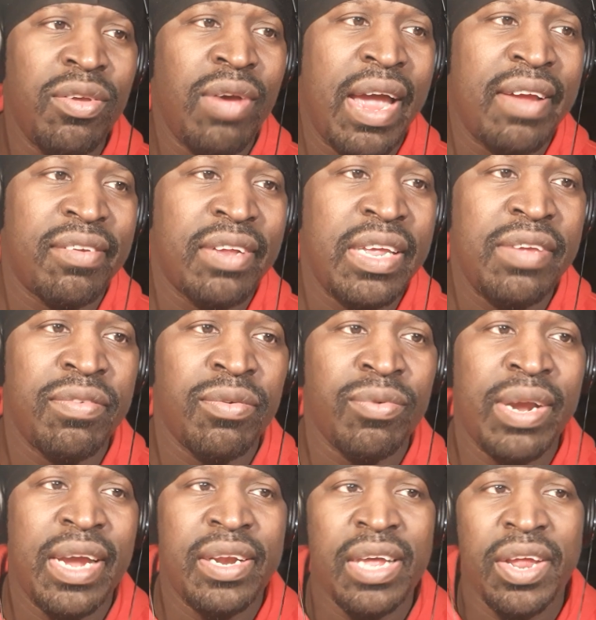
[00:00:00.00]
actually even
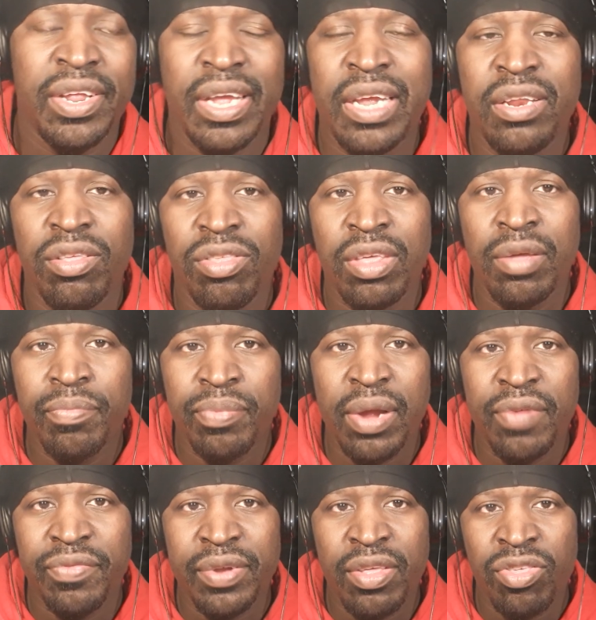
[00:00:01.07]
ran out of energy and
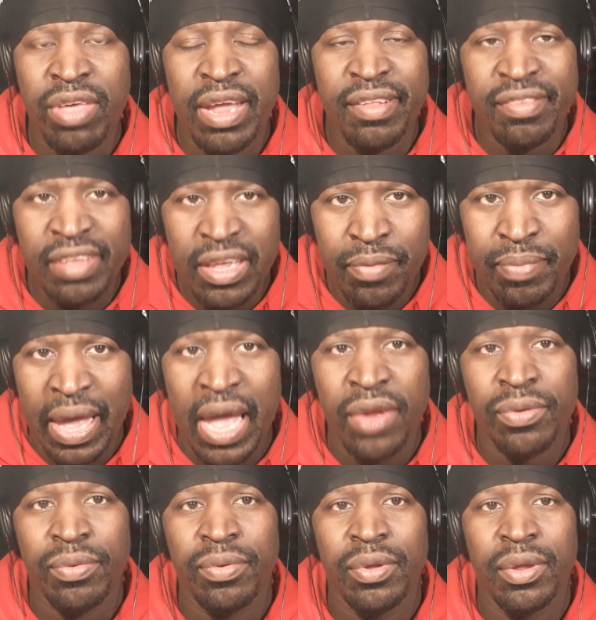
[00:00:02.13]
breath in the JC
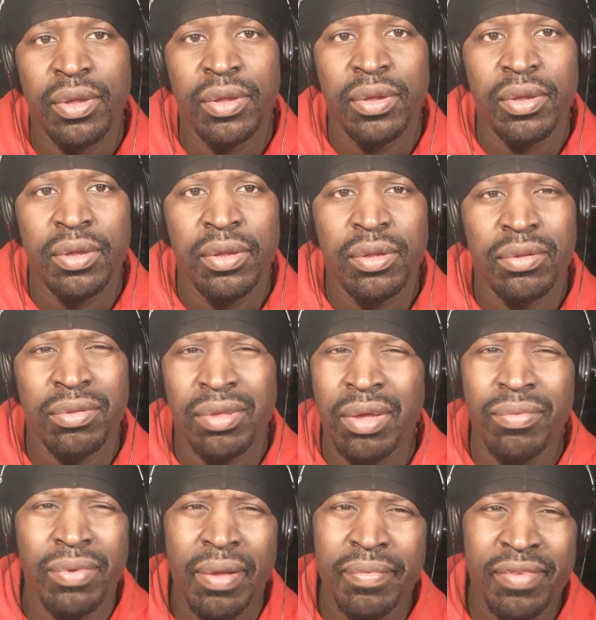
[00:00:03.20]
battle. You
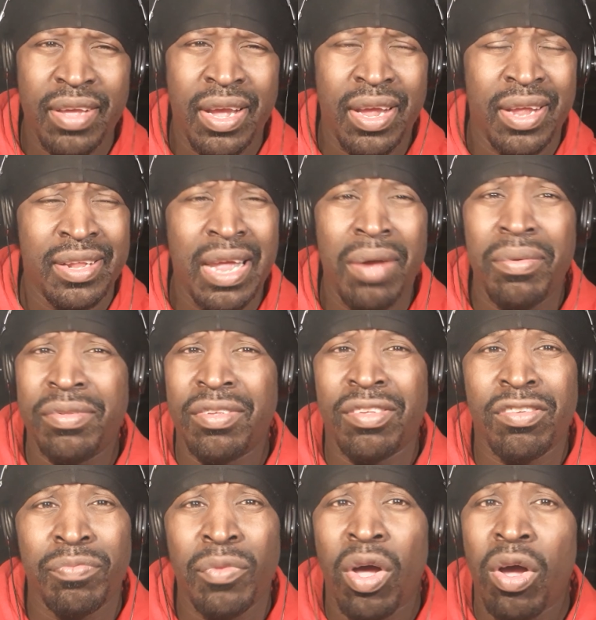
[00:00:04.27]
get what I'm saying? And that was a
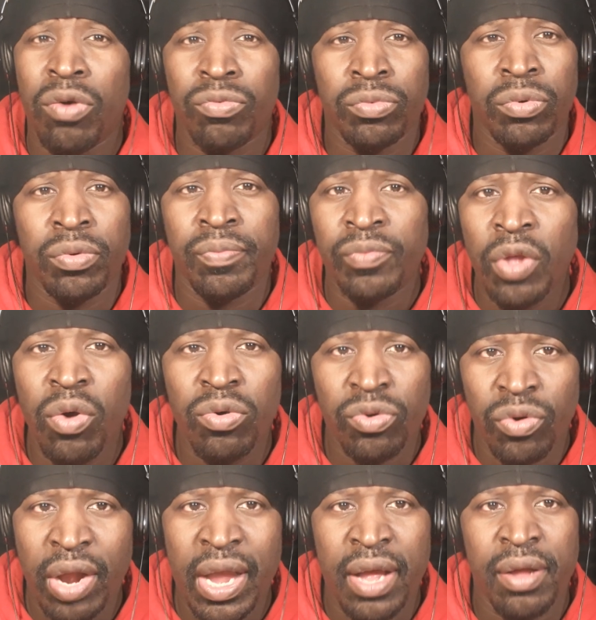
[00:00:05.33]
small room, no
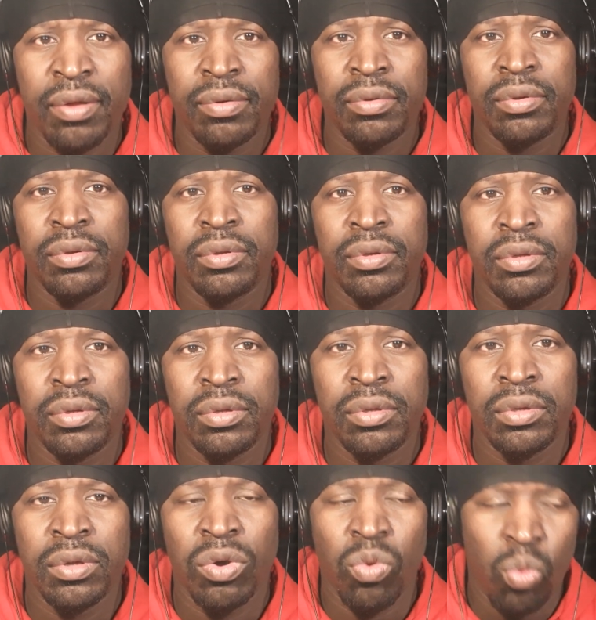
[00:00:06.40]
crowd,
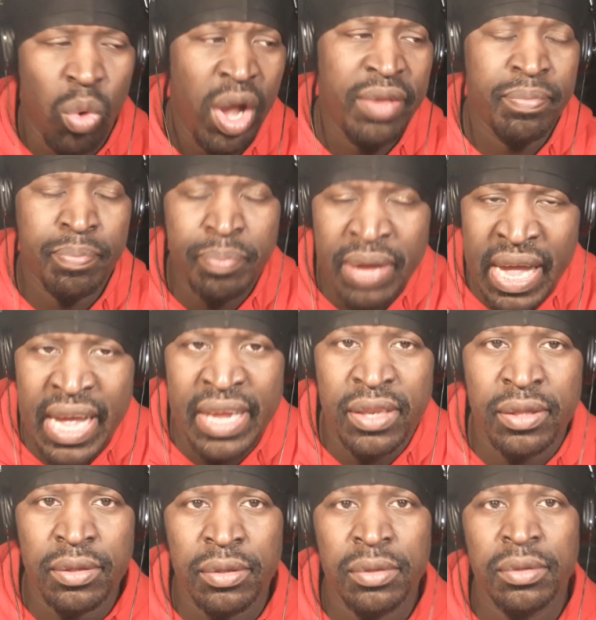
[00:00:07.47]
one spot.
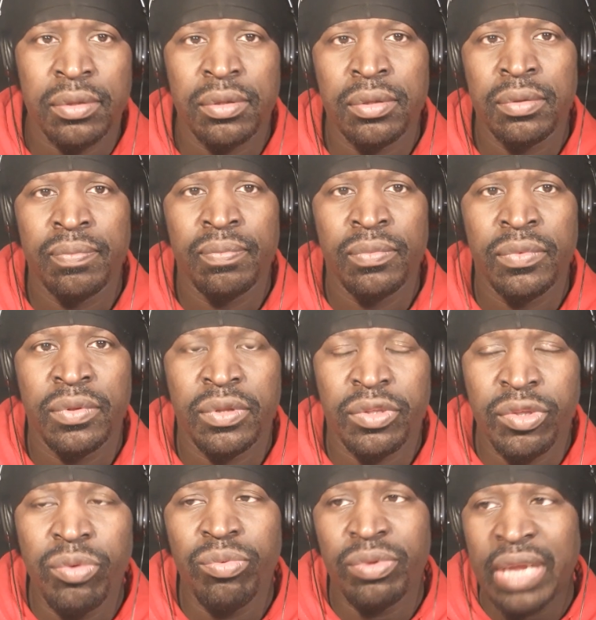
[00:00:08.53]

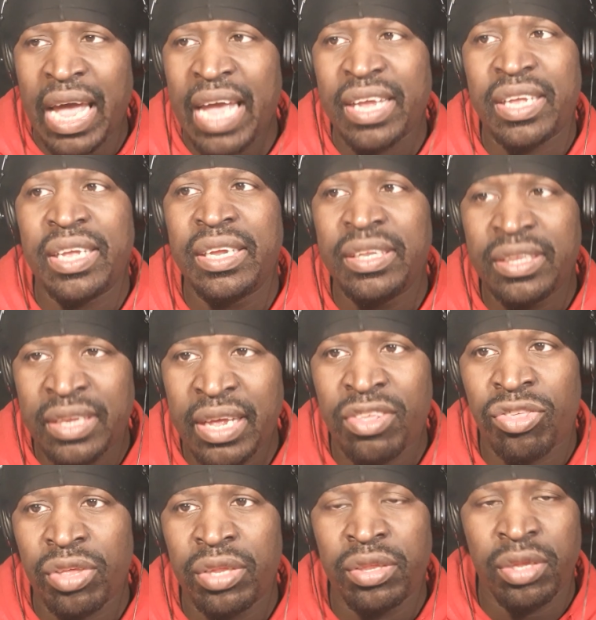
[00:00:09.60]
You not
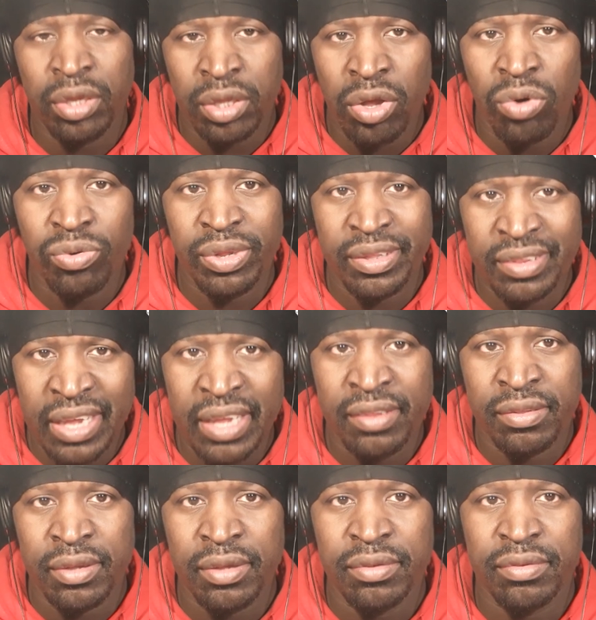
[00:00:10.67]
conditioned to go the
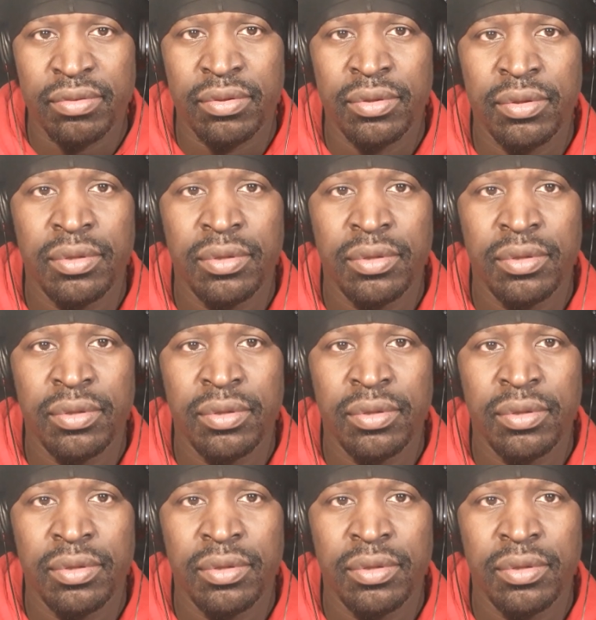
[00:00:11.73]
distance.